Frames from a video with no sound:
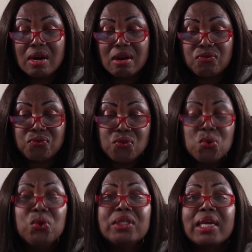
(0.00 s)

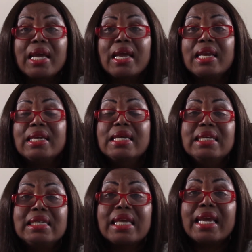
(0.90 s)
food and
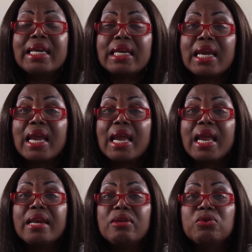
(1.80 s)
intake,
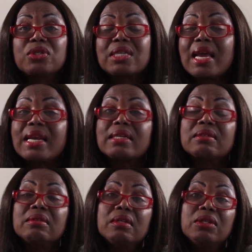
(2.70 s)
and you started
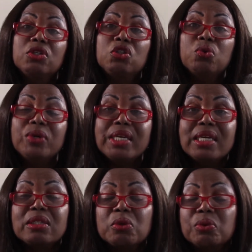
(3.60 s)
doing
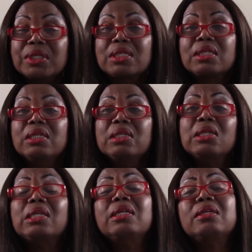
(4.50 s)
it with
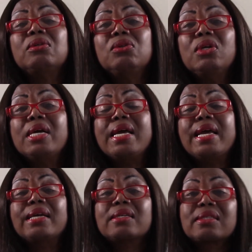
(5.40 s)
a little
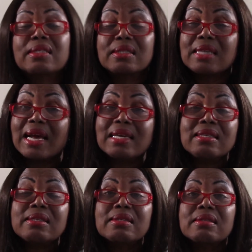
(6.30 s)

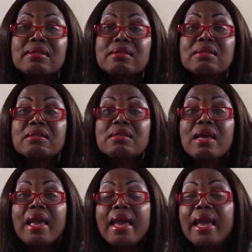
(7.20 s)
exercise
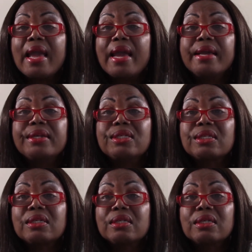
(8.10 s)

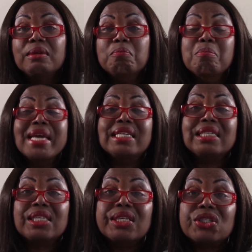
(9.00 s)
and
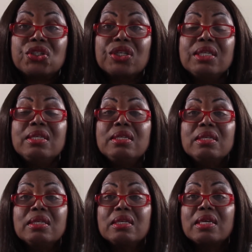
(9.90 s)
meditation
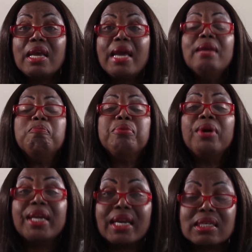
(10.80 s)
and
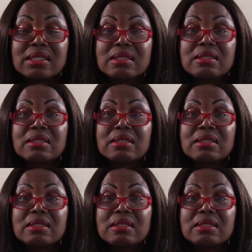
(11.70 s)
prayers.